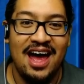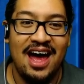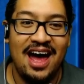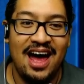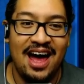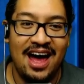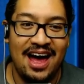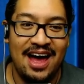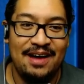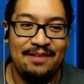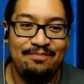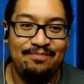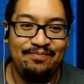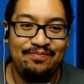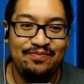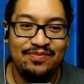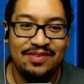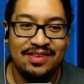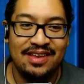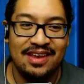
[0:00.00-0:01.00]

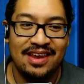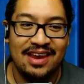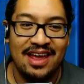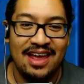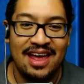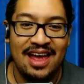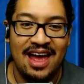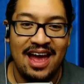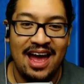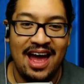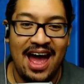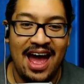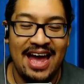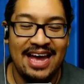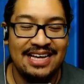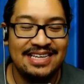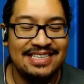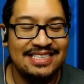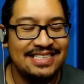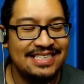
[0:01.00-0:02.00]
Um,
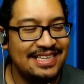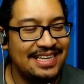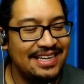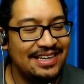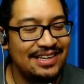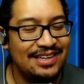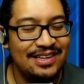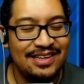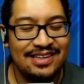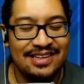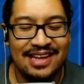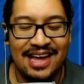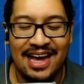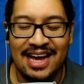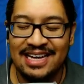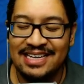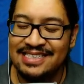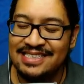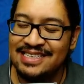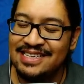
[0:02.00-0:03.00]
I still,
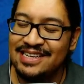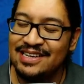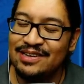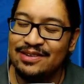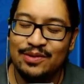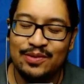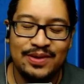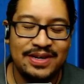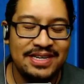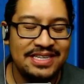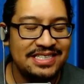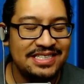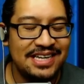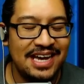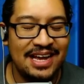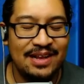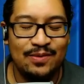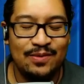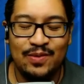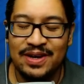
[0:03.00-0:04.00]
I still wish
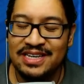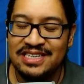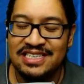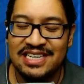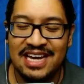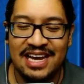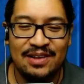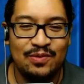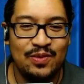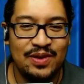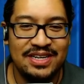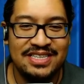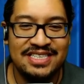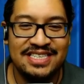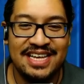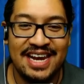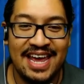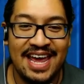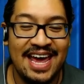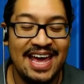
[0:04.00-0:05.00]
and wish and wish
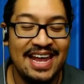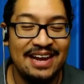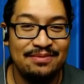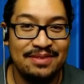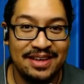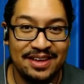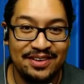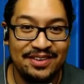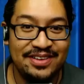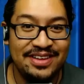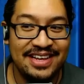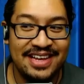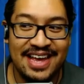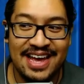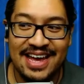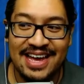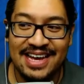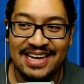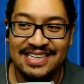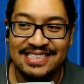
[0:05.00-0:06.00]
that I had him guilted,
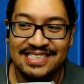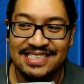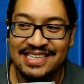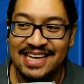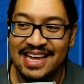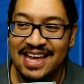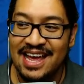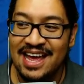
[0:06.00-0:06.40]
guys.